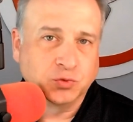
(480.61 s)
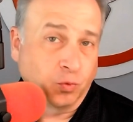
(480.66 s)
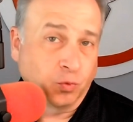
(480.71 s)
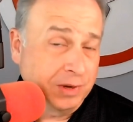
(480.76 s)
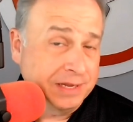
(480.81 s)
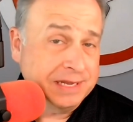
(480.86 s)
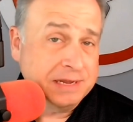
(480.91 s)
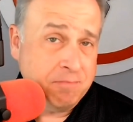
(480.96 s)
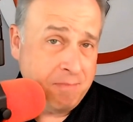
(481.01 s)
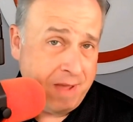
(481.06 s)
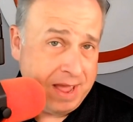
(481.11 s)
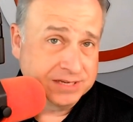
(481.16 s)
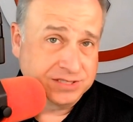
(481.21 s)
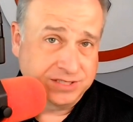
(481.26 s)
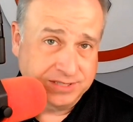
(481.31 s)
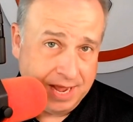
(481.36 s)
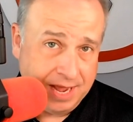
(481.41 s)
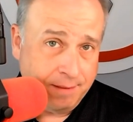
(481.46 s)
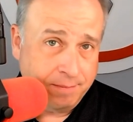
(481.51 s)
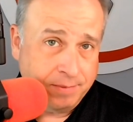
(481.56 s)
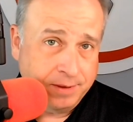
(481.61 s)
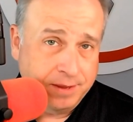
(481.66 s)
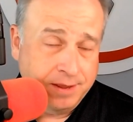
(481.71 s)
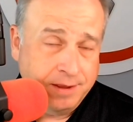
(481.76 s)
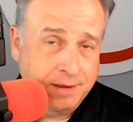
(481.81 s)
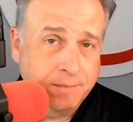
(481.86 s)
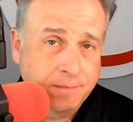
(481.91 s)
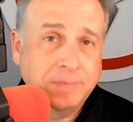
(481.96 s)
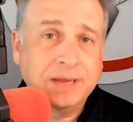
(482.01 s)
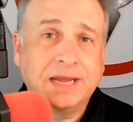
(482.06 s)
really mess up
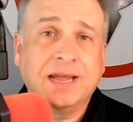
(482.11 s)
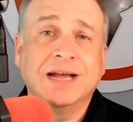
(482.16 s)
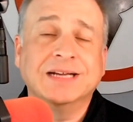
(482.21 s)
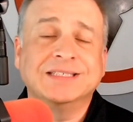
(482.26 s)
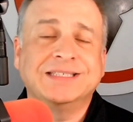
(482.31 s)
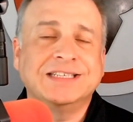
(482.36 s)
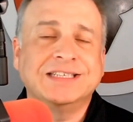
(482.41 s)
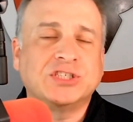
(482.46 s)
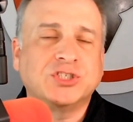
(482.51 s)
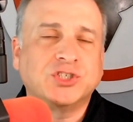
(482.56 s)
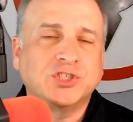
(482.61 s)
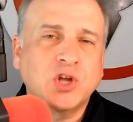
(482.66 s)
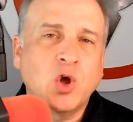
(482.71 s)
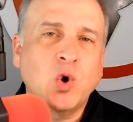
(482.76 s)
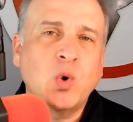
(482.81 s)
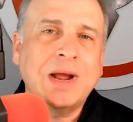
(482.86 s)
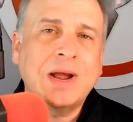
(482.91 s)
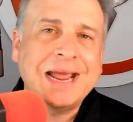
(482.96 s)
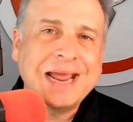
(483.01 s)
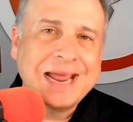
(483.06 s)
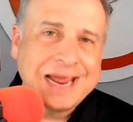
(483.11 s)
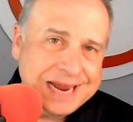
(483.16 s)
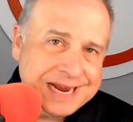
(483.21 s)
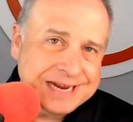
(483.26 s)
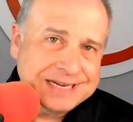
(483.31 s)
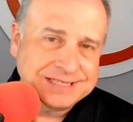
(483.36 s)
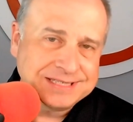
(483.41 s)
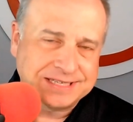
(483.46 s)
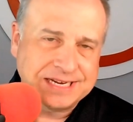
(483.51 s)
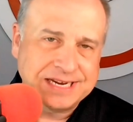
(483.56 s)
because it's so
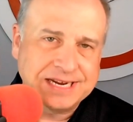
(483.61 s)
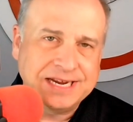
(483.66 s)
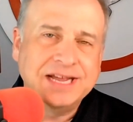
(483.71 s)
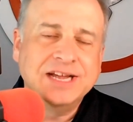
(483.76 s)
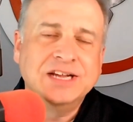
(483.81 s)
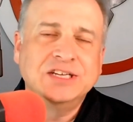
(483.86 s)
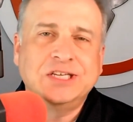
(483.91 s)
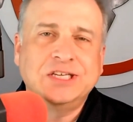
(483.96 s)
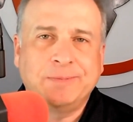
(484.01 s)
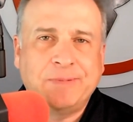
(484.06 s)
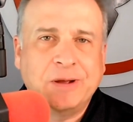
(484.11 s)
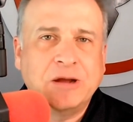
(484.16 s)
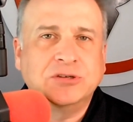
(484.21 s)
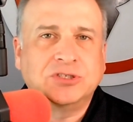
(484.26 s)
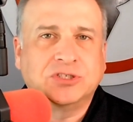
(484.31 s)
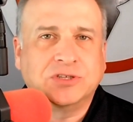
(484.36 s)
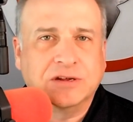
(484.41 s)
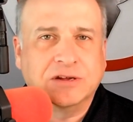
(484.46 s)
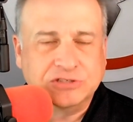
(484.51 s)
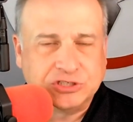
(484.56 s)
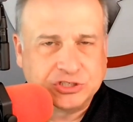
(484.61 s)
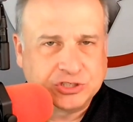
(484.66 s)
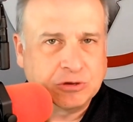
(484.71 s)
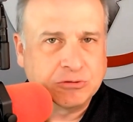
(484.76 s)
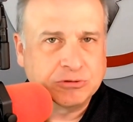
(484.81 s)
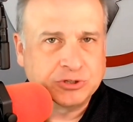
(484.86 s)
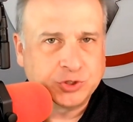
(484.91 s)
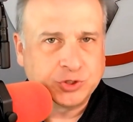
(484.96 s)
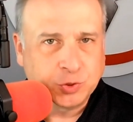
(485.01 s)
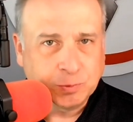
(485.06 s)
easy to post on
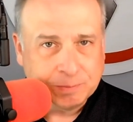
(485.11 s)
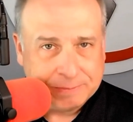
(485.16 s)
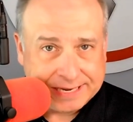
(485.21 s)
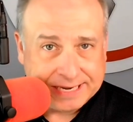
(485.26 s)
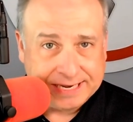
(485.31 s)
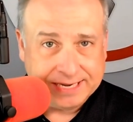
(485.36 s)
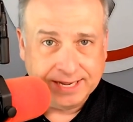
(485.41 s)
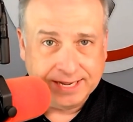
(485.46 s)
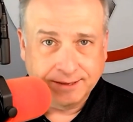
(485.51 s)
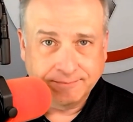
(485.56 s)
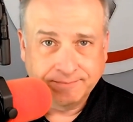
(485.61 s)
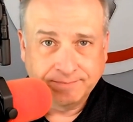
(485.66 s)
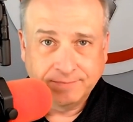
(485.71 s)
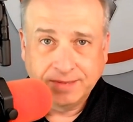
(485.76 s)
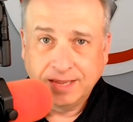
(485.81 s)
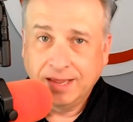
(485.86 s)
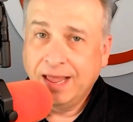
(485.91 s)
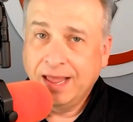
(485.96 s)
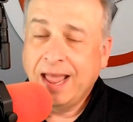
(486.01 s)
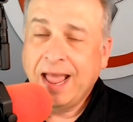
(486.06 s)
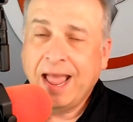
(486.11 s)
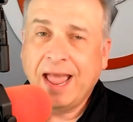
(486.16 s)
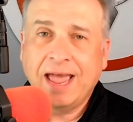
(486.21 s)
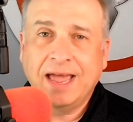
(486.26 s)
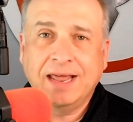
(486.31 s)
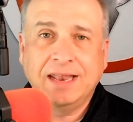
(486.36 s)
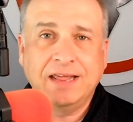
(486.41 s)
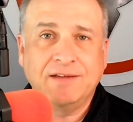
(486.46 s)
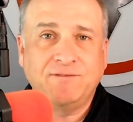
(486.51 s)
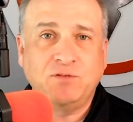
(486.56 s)
social media.
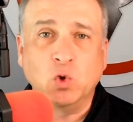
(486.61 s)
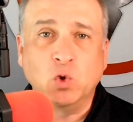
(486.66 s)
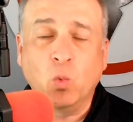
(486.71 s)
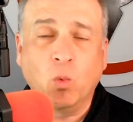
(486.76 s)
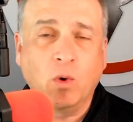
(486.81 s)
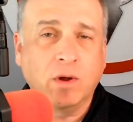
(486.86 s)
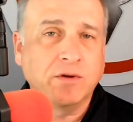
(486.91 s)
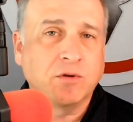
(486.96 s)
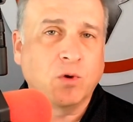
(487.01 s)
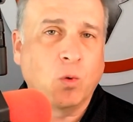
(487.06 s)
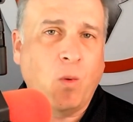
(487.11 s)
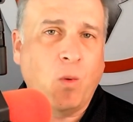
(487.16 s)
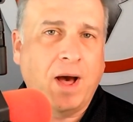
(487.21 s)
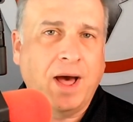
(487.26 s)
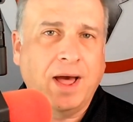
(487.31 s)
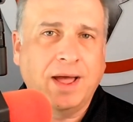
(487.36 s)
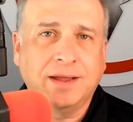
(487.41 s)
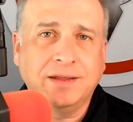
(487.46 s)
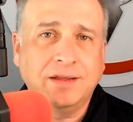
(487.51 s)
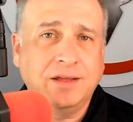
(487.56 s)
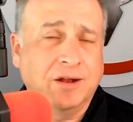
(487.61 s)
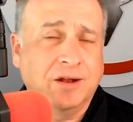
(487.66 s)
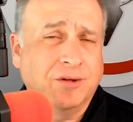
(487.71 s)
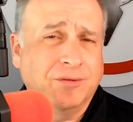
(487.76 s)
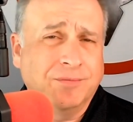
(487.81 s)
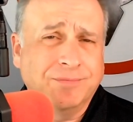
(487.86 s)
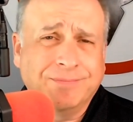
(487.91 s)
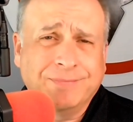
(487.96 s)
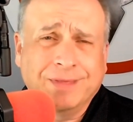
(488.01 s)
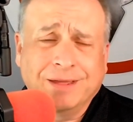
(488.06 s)
And if you wonder why,
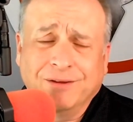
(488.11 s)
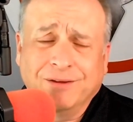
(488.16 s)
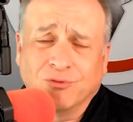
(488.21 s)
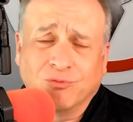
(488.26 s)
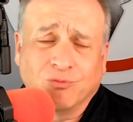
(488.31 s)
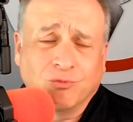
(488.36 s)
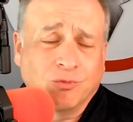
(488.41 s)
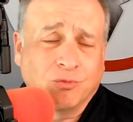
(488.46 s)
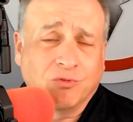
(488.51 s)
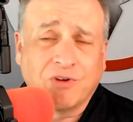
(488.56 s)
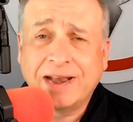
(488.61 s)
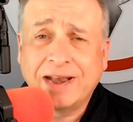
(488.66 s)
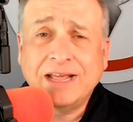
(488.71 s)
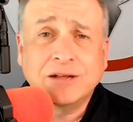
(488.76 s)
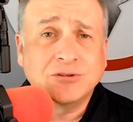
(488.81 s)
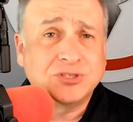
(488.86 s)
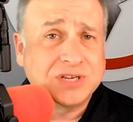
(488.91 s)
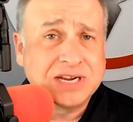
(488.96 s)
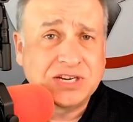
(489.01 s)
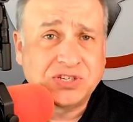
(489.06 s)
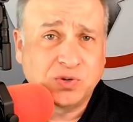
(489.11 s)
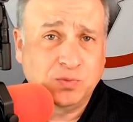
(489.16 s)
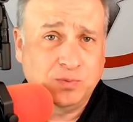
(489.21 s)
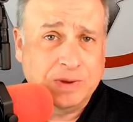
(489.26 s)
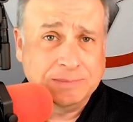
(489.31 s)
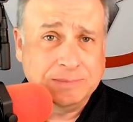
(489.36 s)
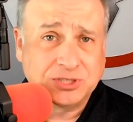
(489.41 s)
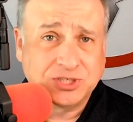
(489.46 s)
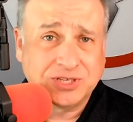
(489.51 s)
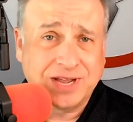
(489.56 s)
radio station
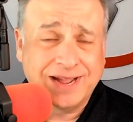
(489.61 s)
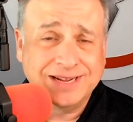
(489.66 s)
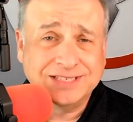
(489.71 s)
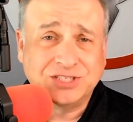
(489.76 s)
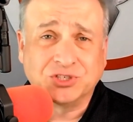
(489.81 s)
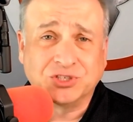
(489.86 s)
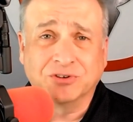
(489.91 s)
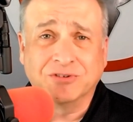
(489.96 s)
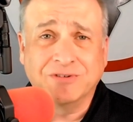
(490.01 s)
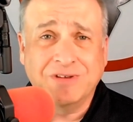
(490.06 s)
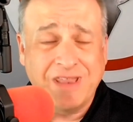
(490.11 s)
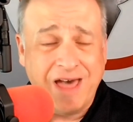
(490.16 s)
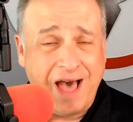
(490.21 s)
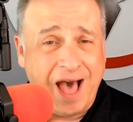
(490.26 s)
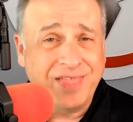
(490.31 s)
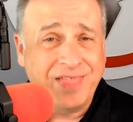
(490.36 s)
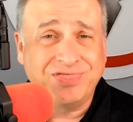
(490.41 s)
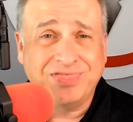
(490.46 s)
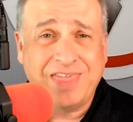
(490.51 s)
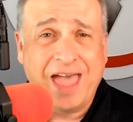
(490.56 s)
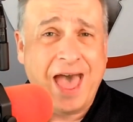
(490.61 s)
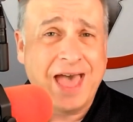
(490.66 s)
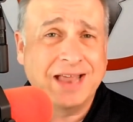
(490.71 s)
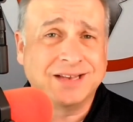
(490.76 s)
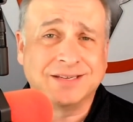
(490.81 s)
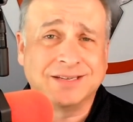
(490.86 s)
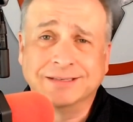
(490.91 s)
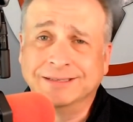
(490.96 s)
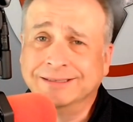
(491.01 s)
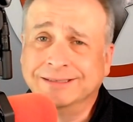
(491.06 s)
websites are not
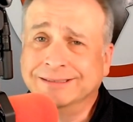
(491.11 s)
that,